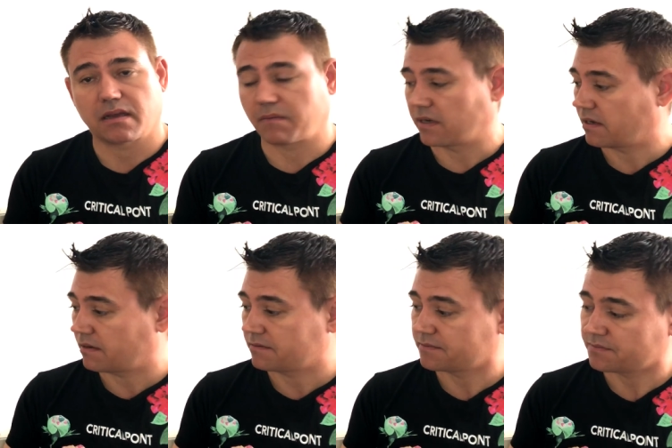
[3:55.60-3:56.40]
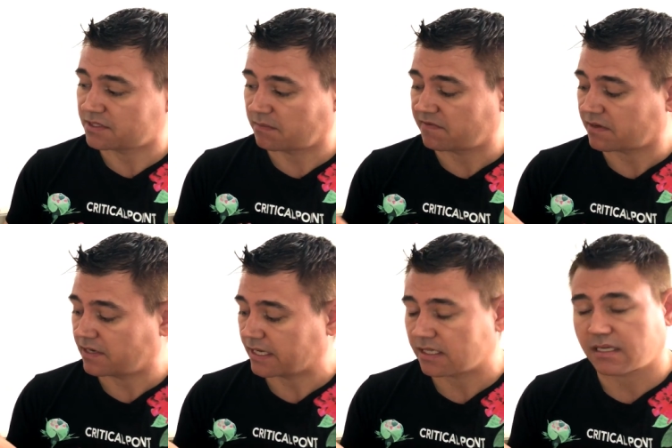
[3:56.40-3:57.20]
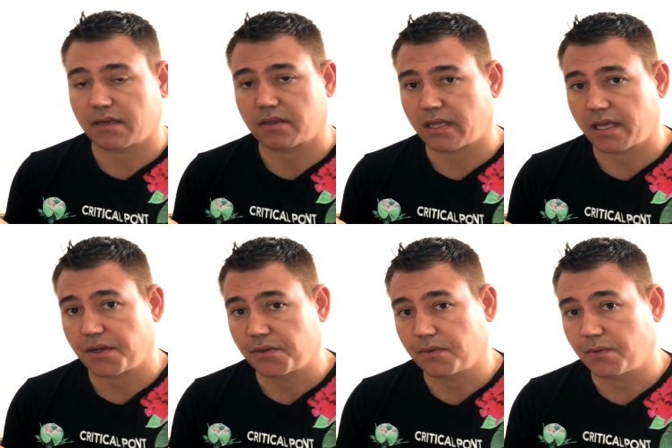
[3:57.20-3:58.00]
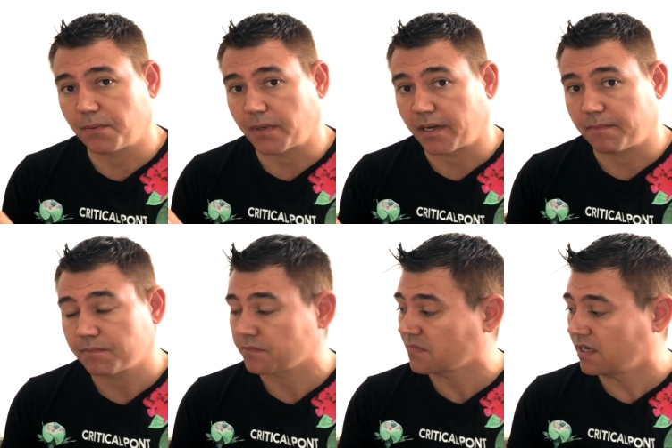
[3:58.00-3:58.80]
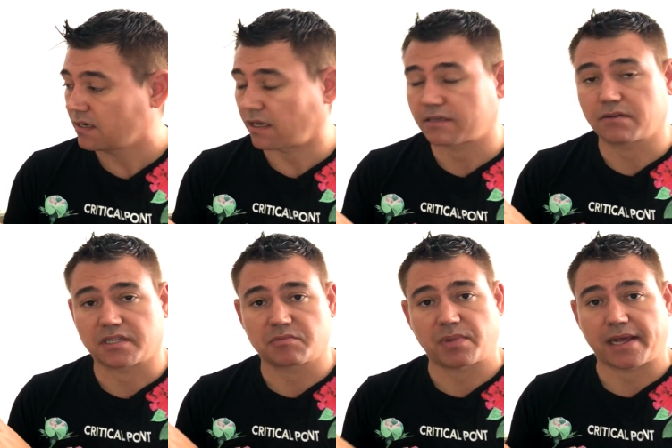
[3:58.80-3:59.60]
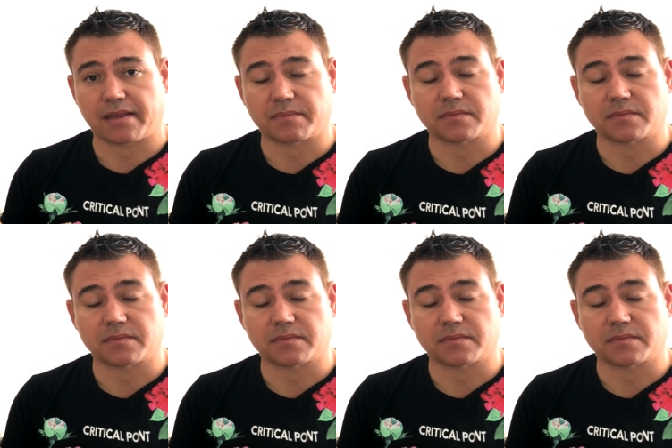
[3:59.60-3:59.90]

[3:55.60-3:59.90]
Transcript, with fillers: uh, some of the collectors out there who um, like to display them